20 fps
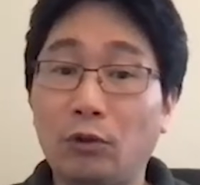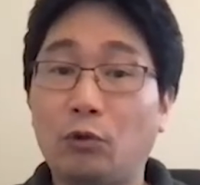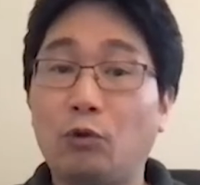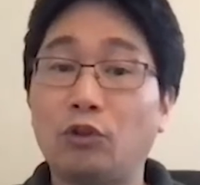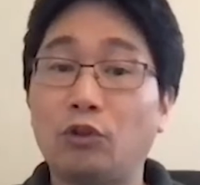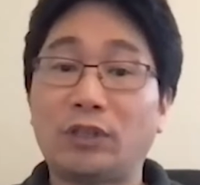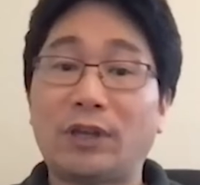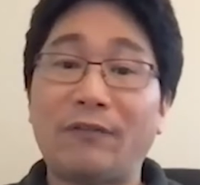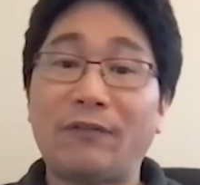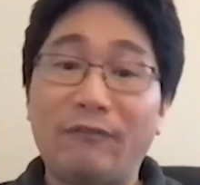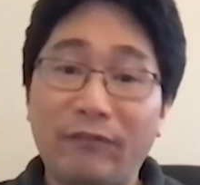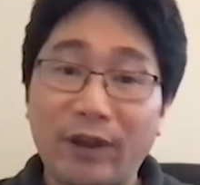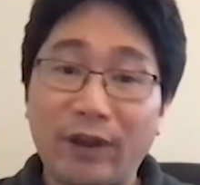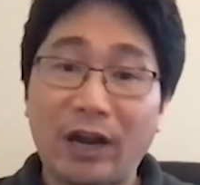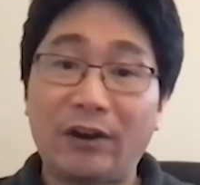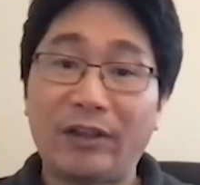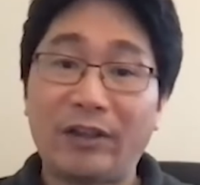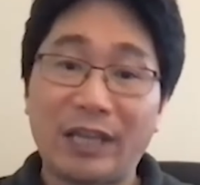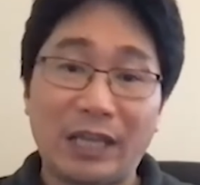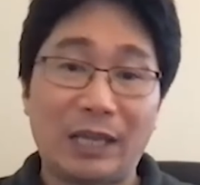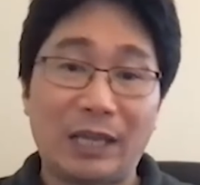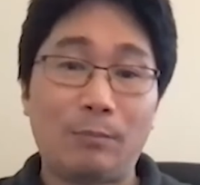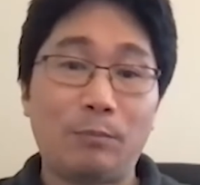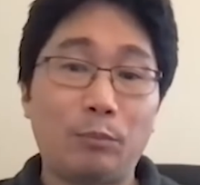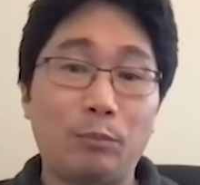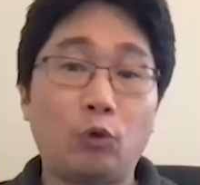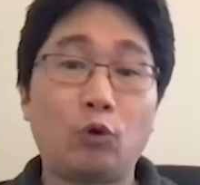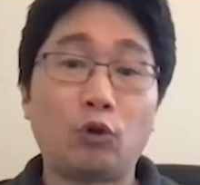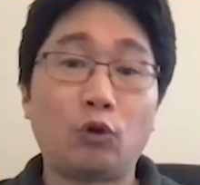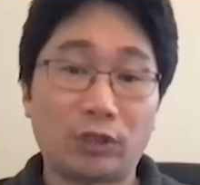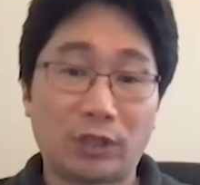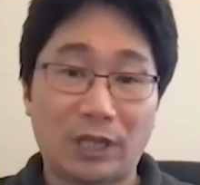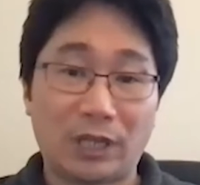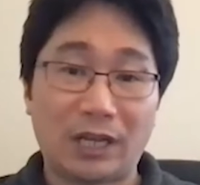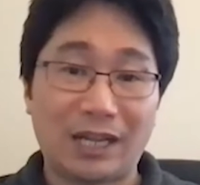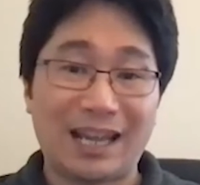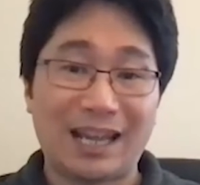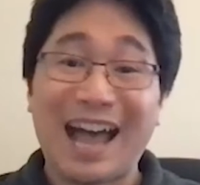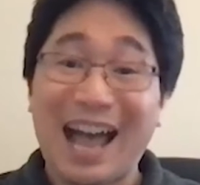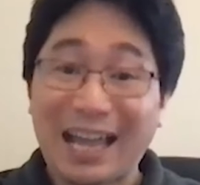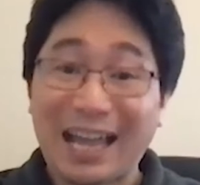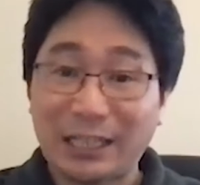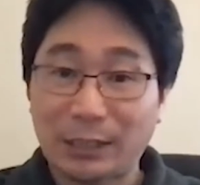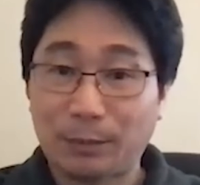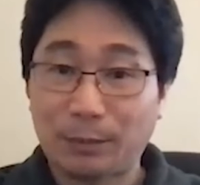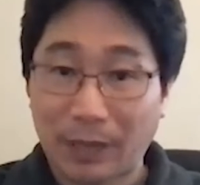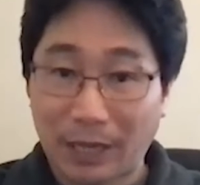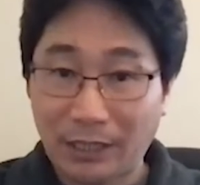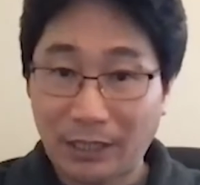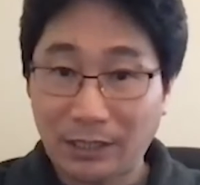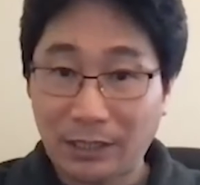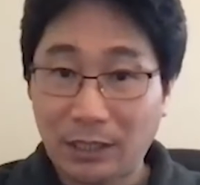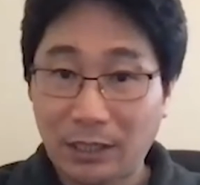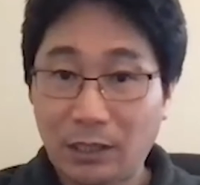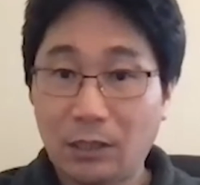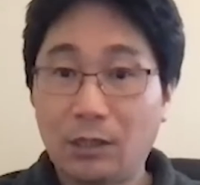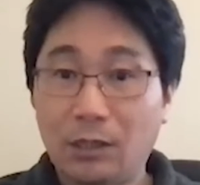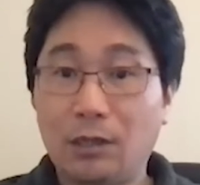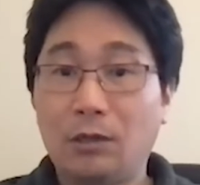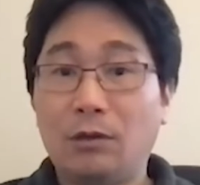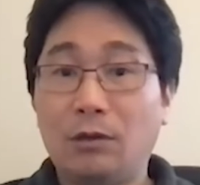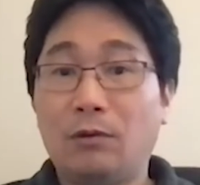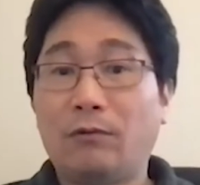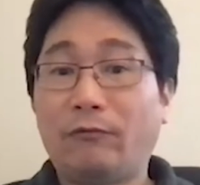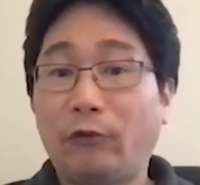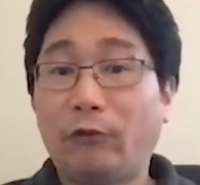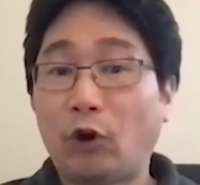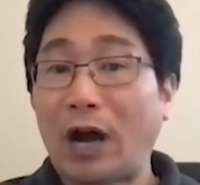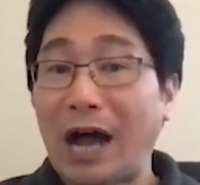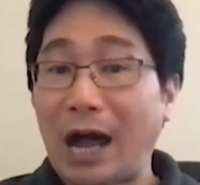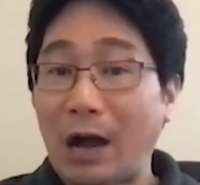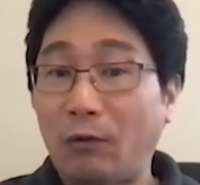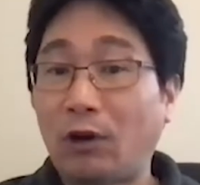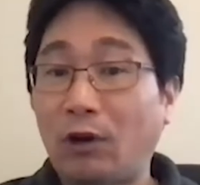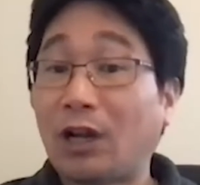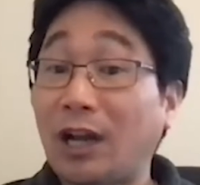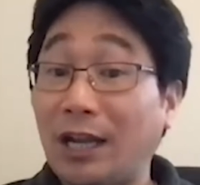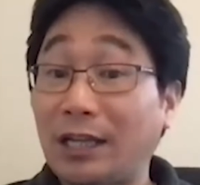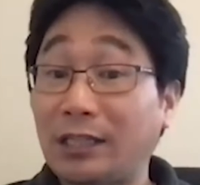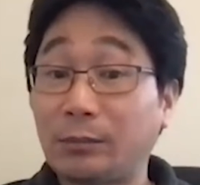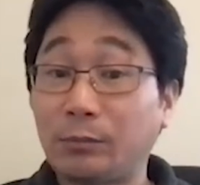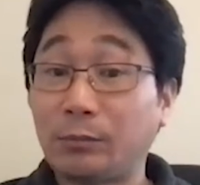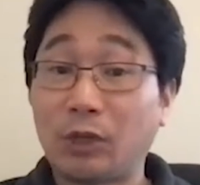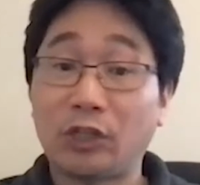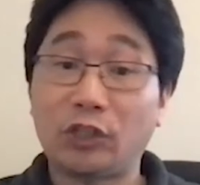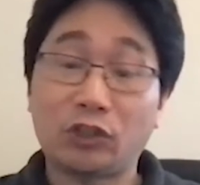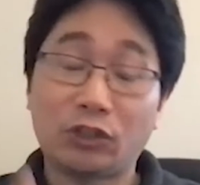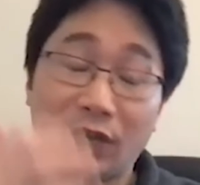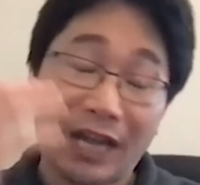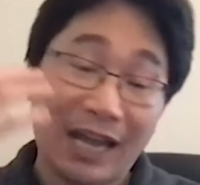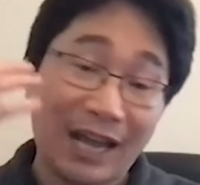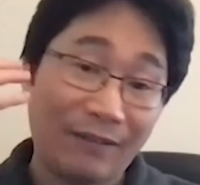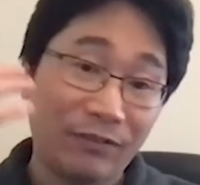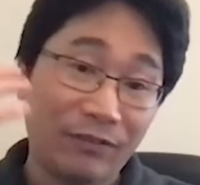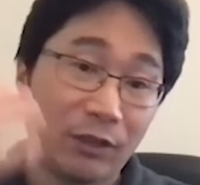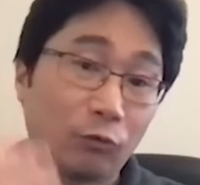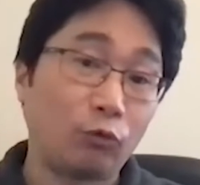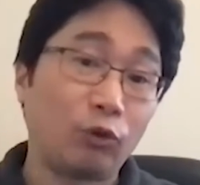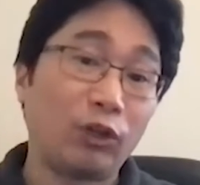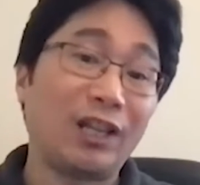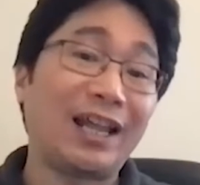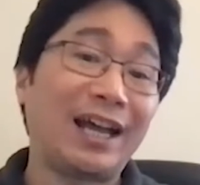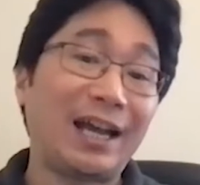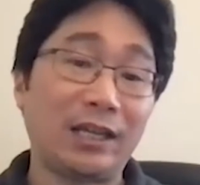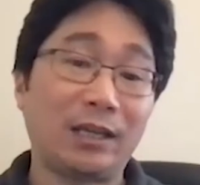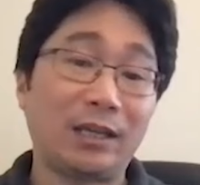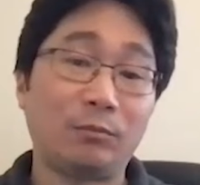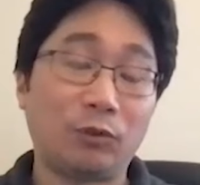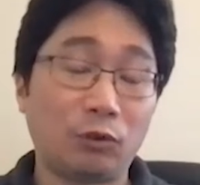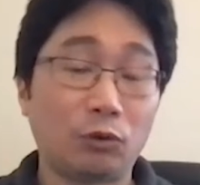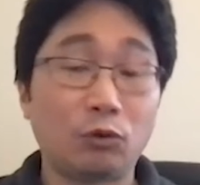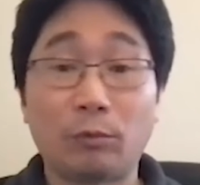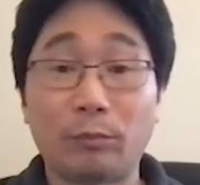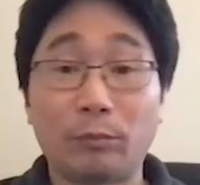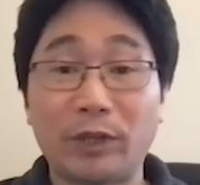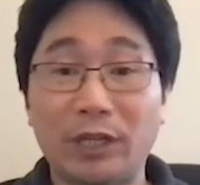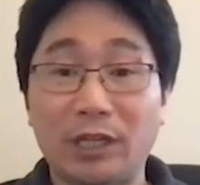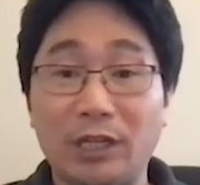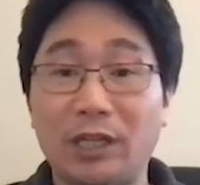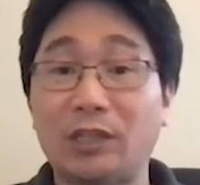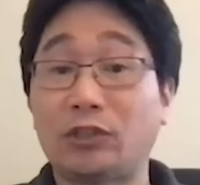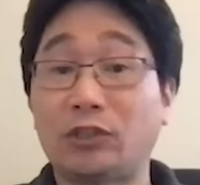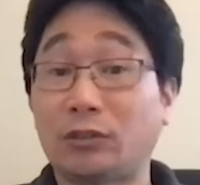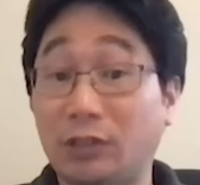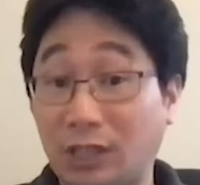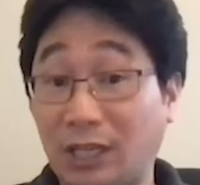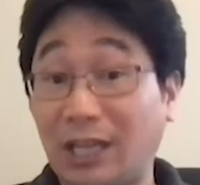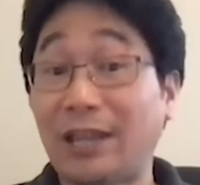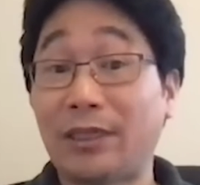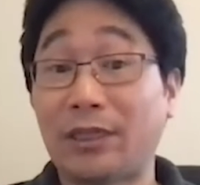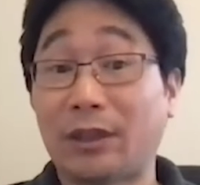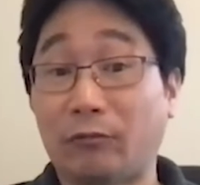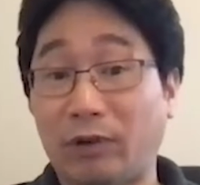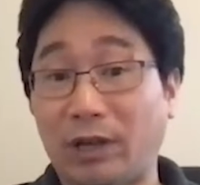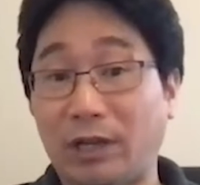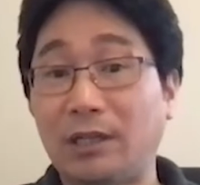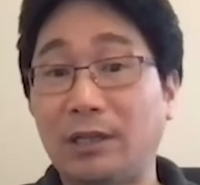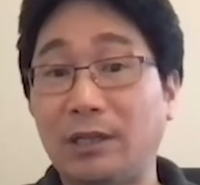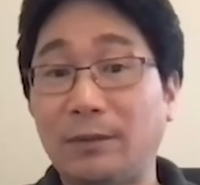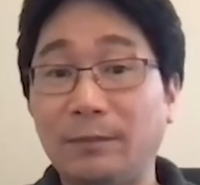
those are very important aspects for our customers to have the reliable communications in the RAN.